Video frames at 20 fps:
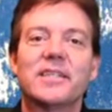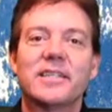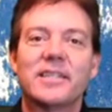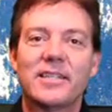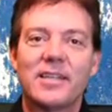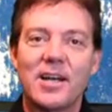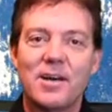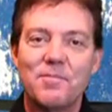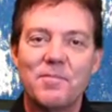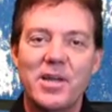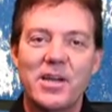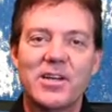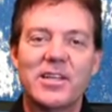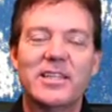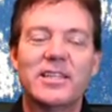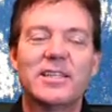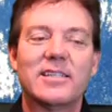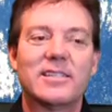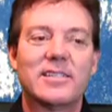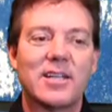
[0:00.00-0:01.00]
got married
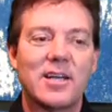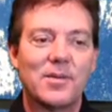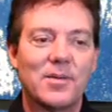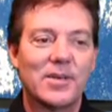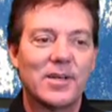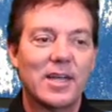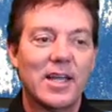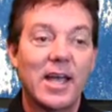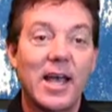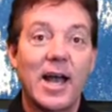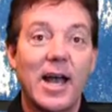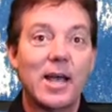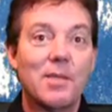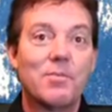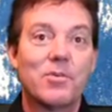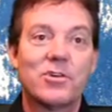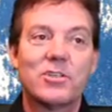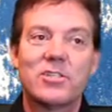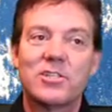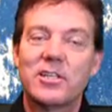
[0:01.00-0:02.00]
this summer. I
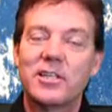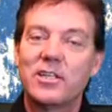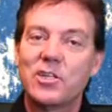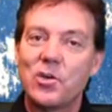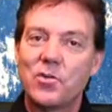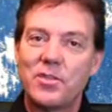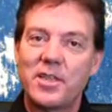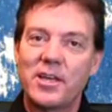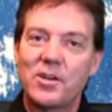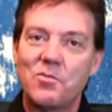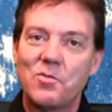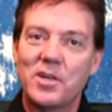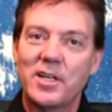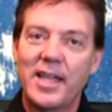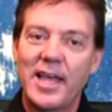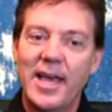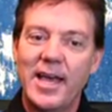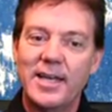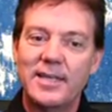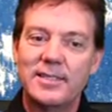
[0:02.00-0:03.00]
personally don't think it will
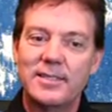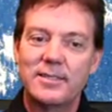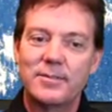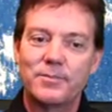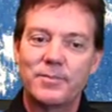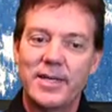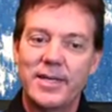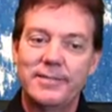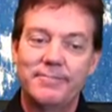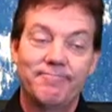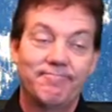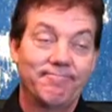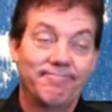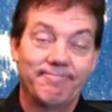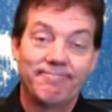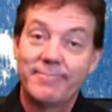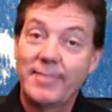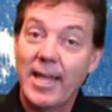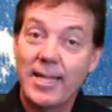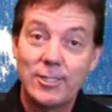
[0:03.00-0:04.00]
last, but
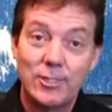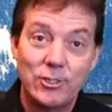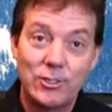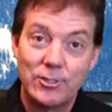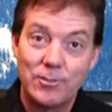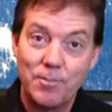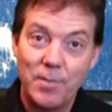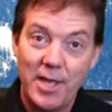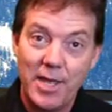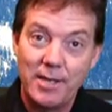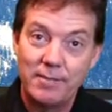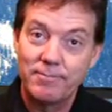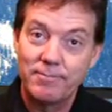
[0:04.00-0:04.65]
that's just me.